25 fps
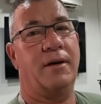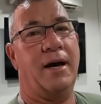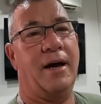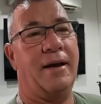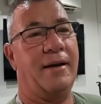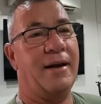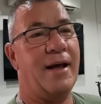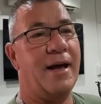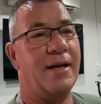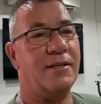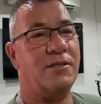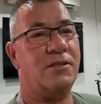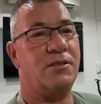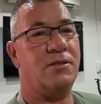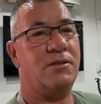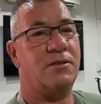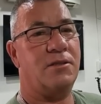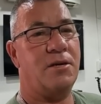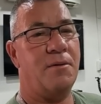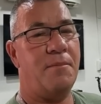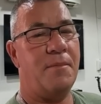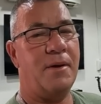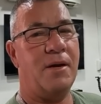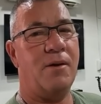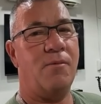And that's
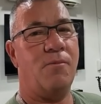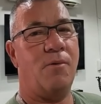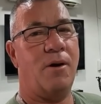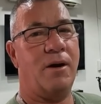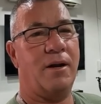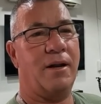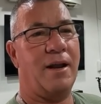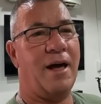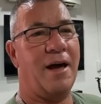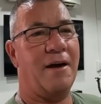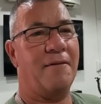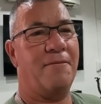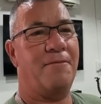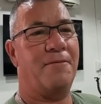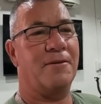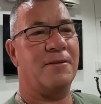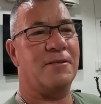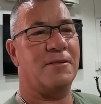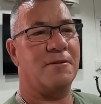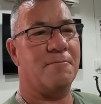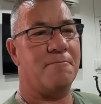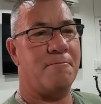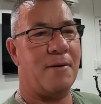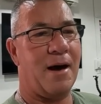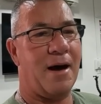to me what life
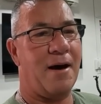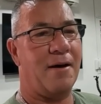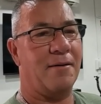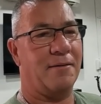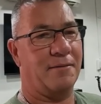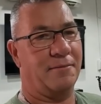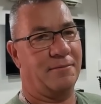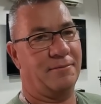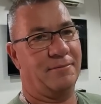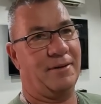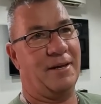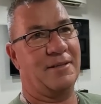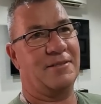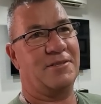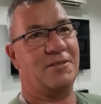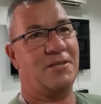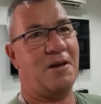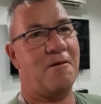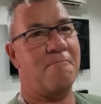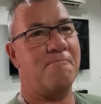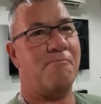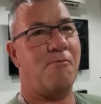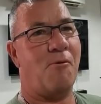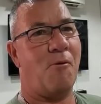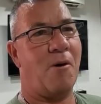is about at
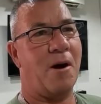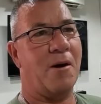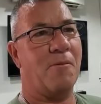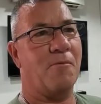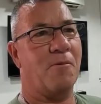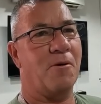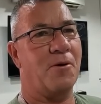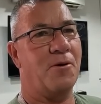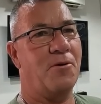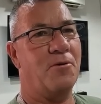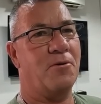some point where